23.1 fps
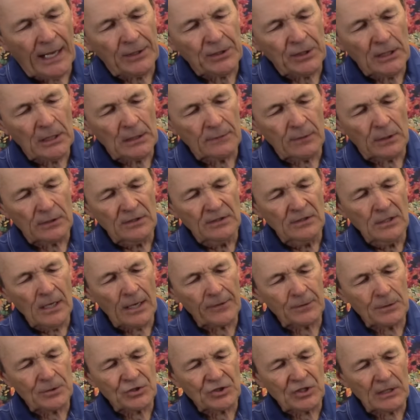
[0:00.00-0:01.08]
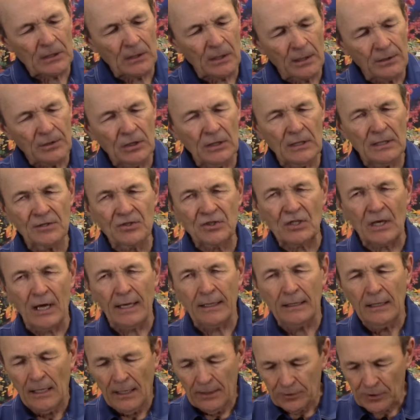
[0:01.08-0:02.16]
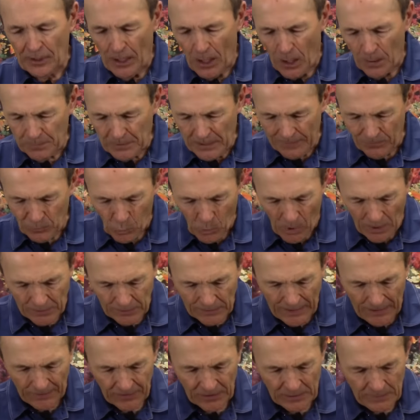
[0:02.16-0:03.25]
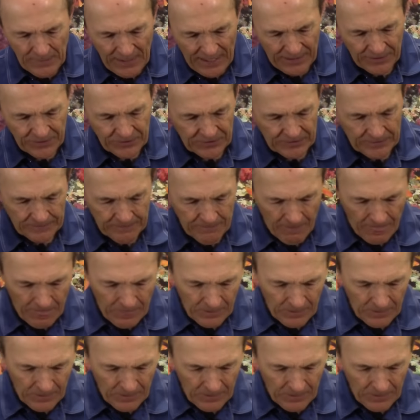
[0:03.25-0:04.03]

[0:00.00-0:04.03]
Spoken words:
idea of another seal on the inside to help keep water out of the mask.